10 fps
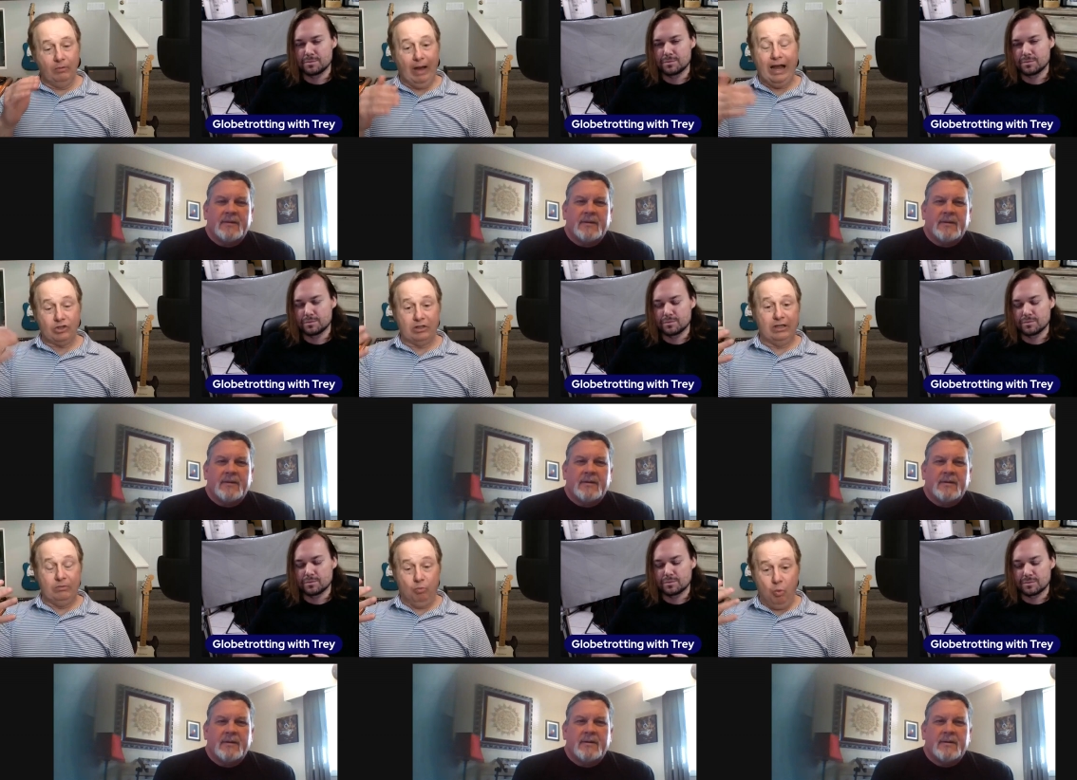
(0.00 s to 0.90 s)

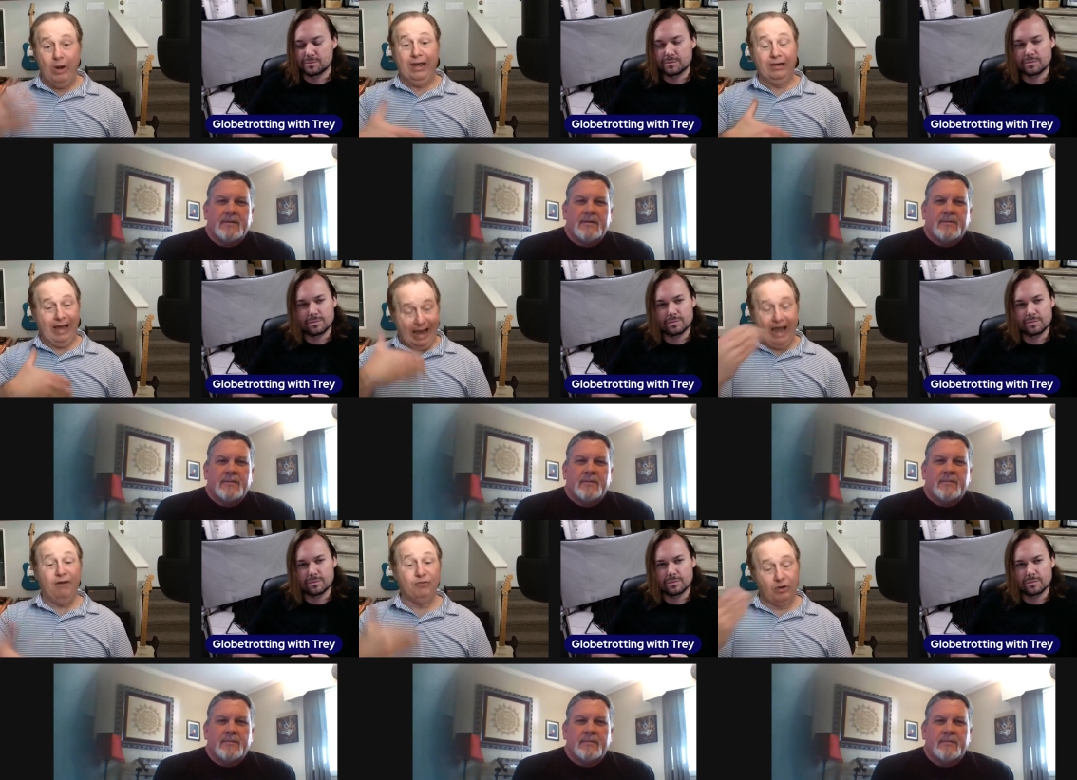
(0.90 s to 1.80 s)
Speaker 1: actually went
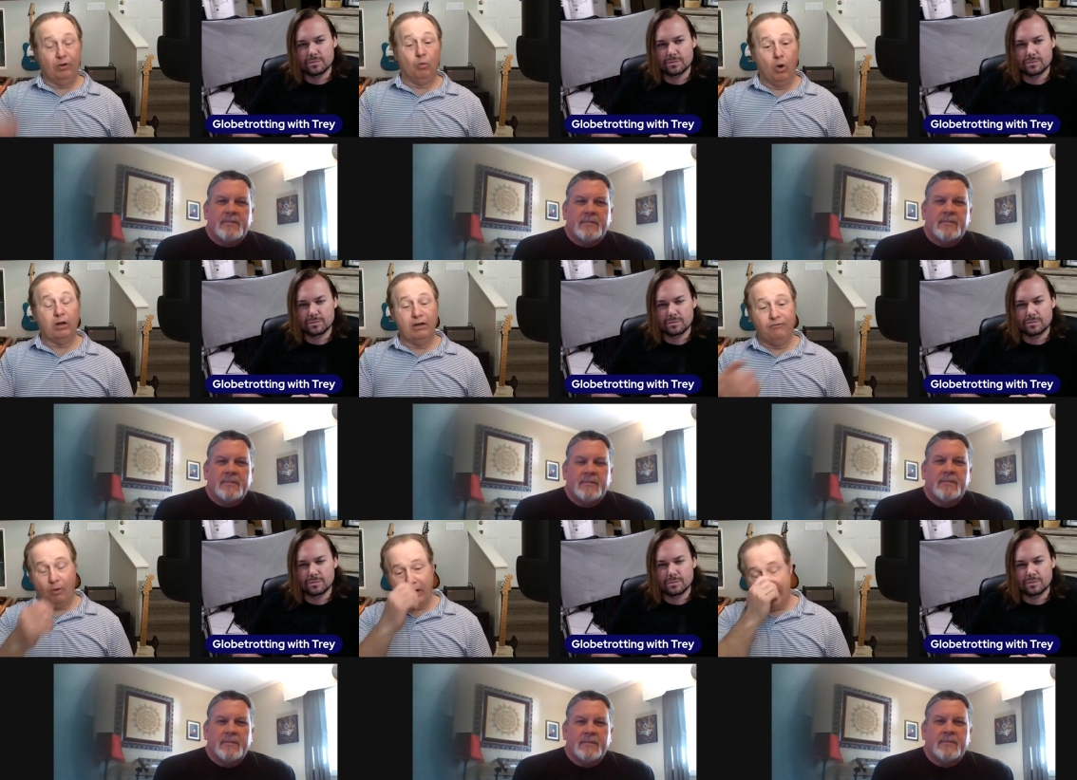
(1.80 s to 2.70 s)
after working
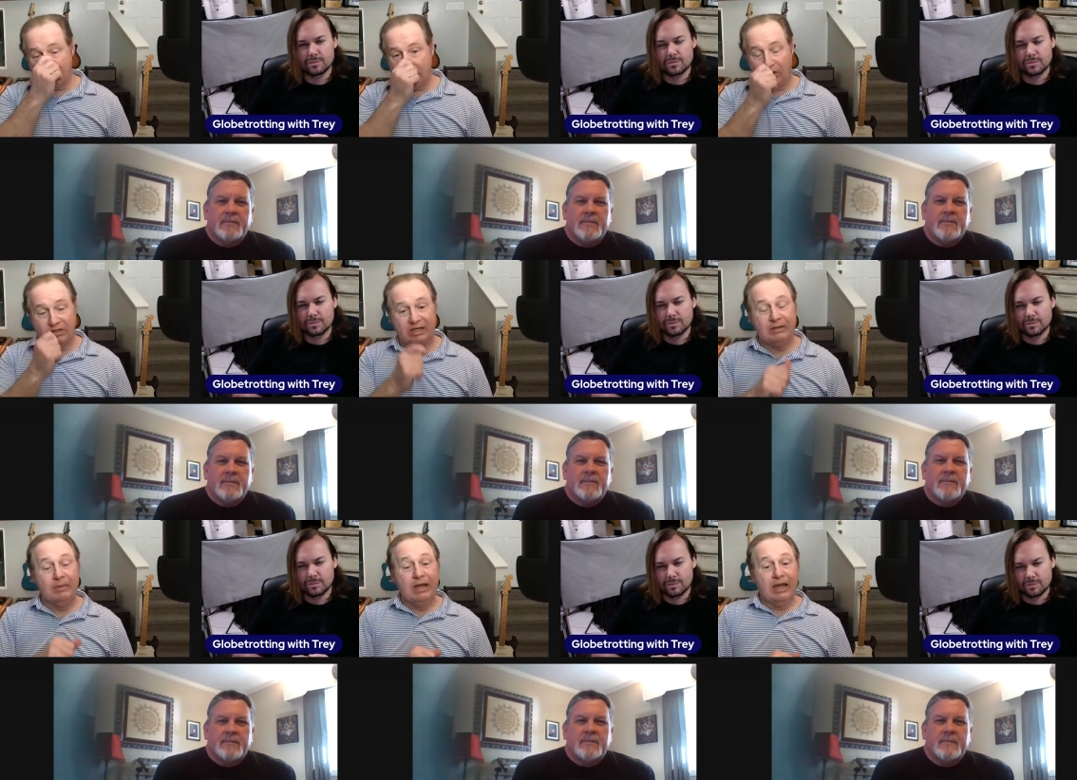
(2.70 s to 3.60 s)
for a NASCAR
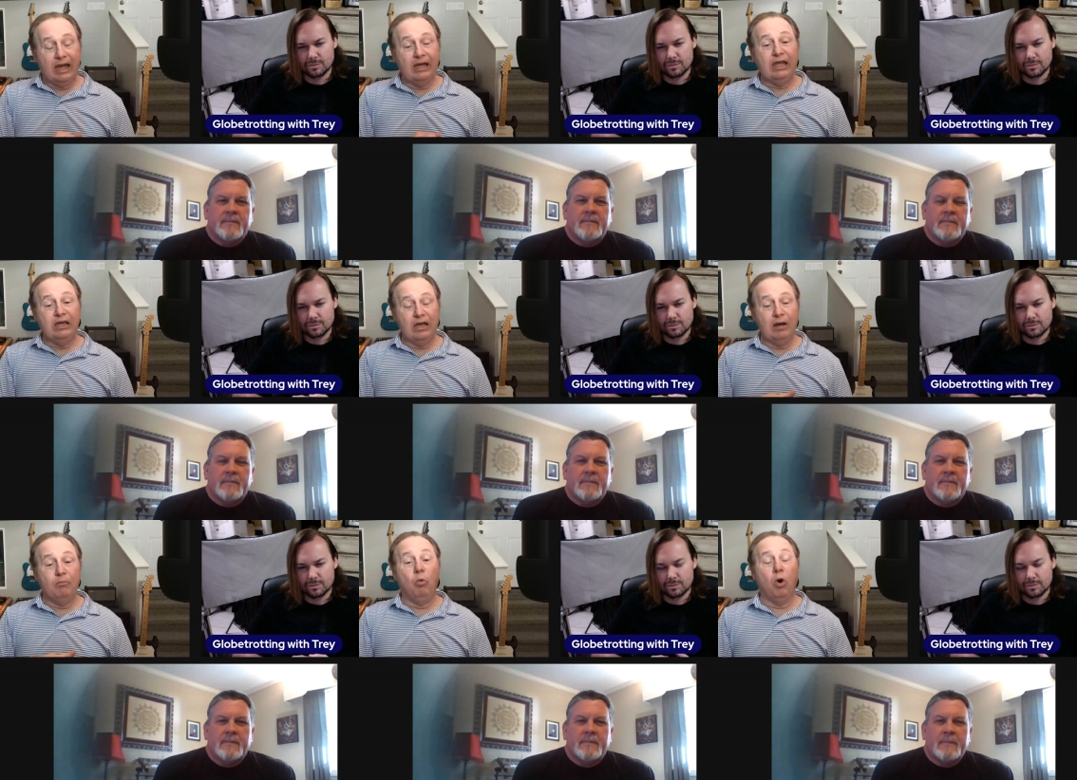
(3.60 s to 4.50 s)
team and ended
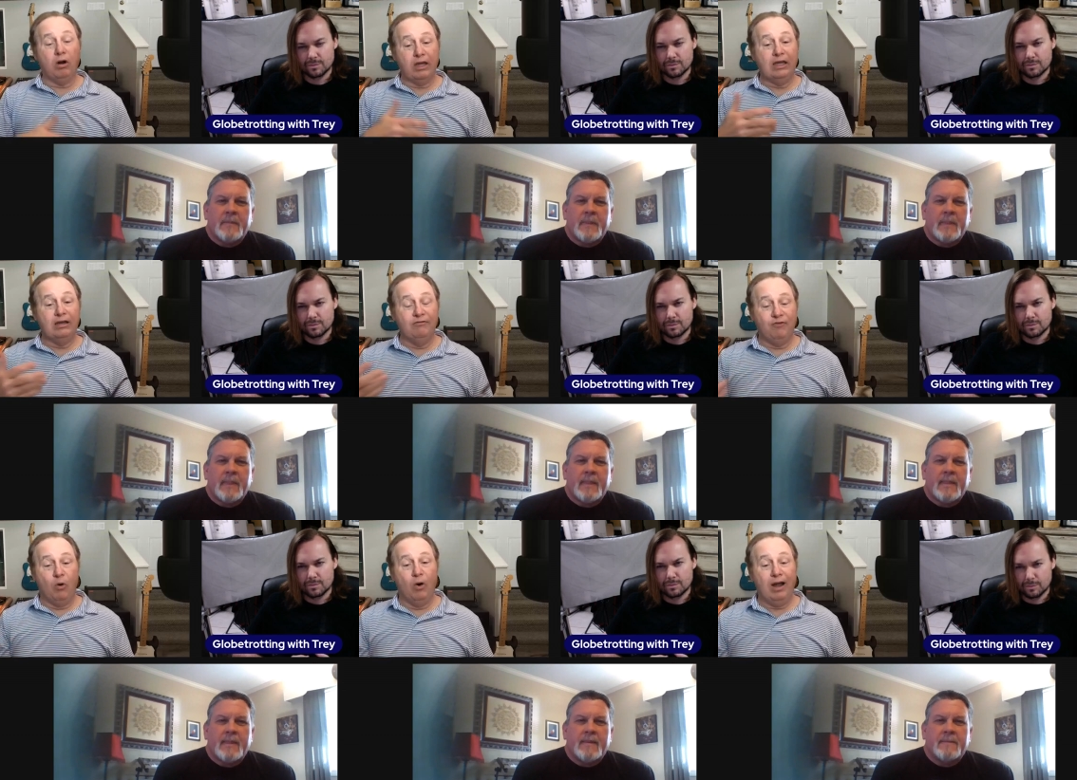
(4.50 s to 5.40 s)
up working
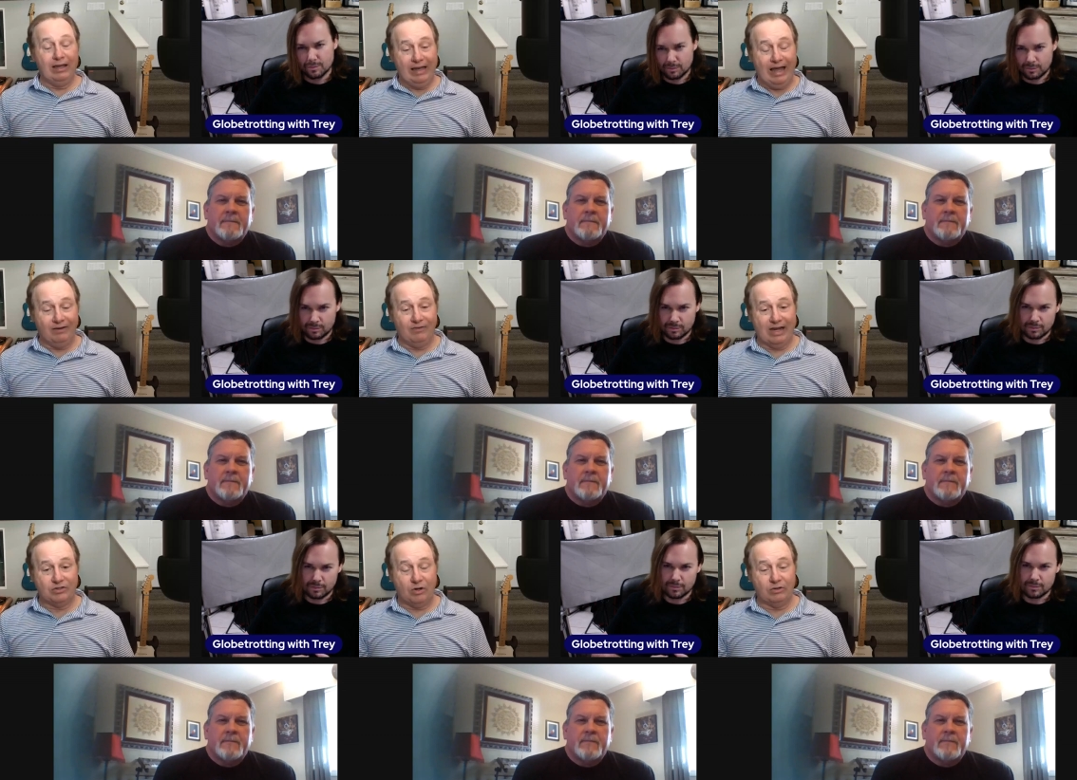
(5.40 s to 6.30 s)
for a lot of
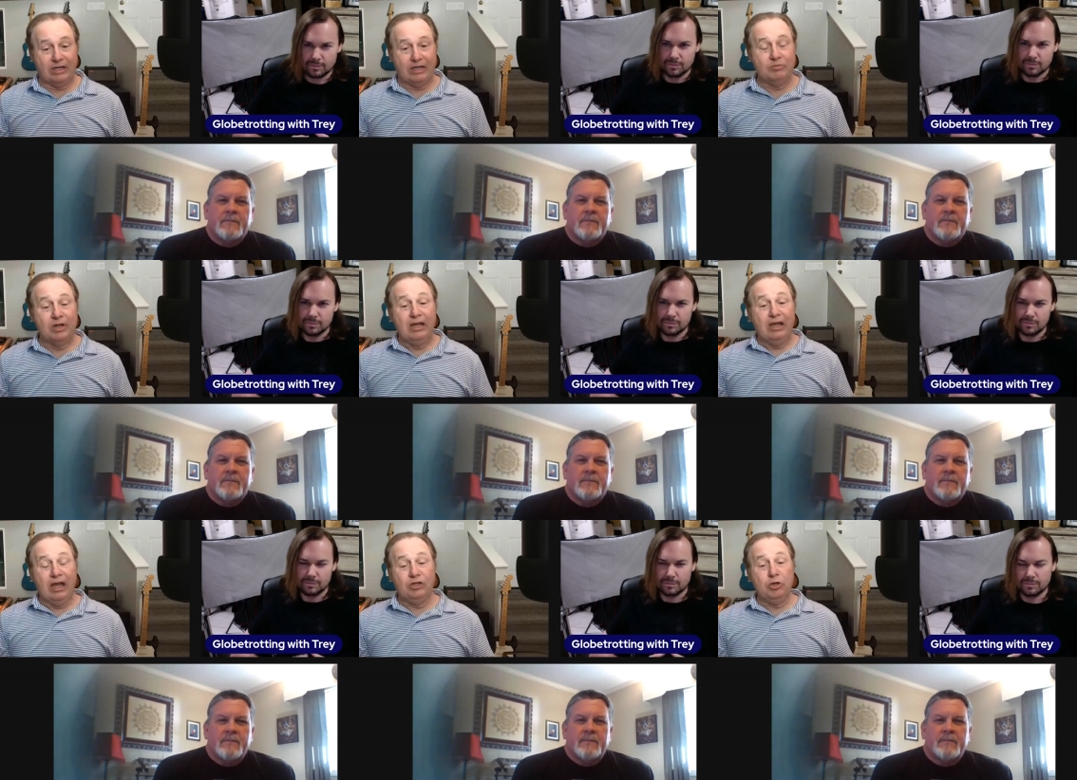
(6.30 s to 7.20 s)
NASCAR teams,
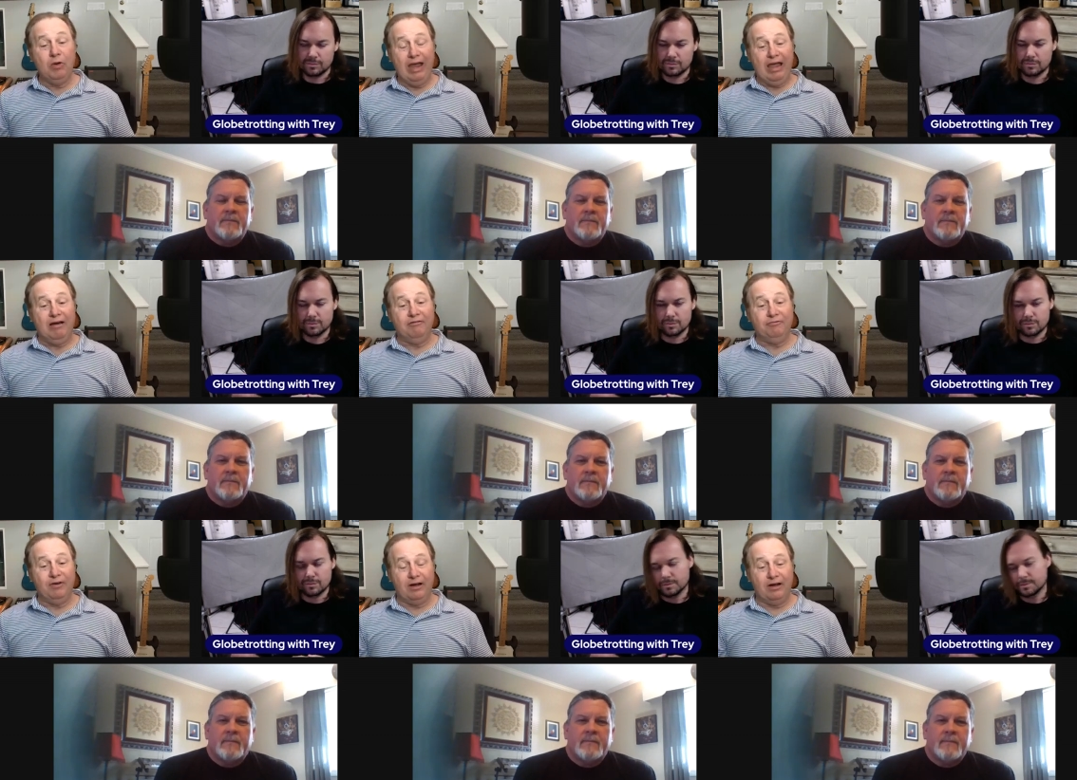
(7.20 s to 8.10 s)
and you have
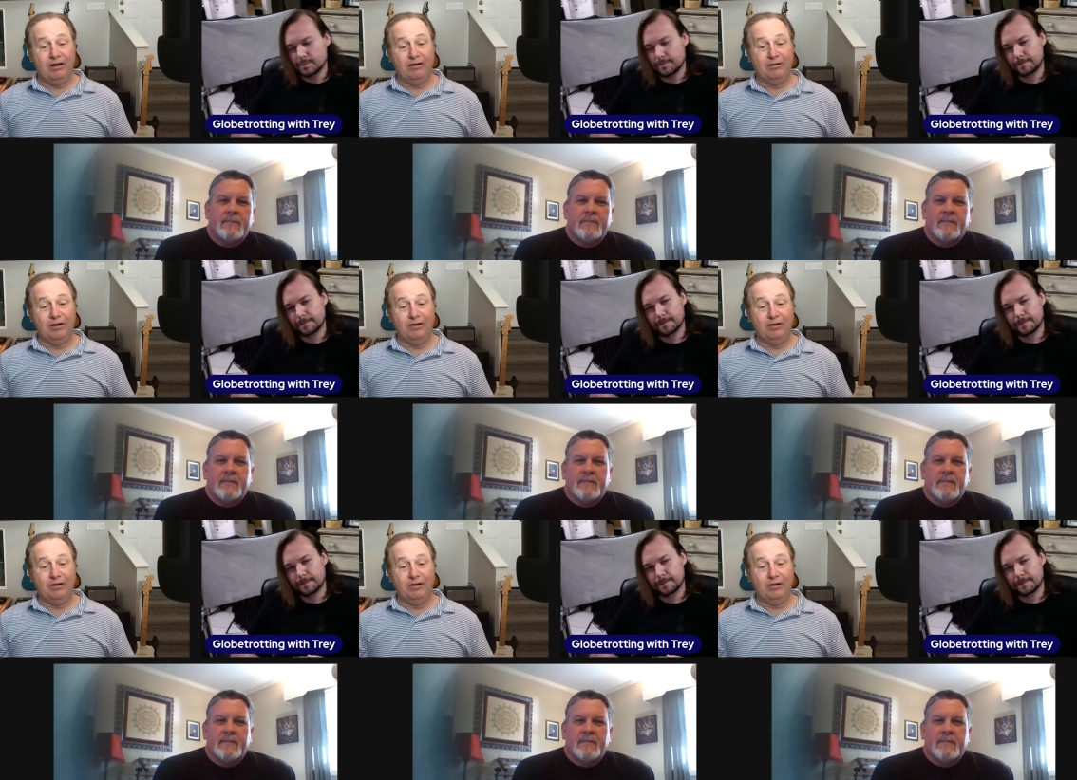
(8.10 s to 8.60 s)
uh,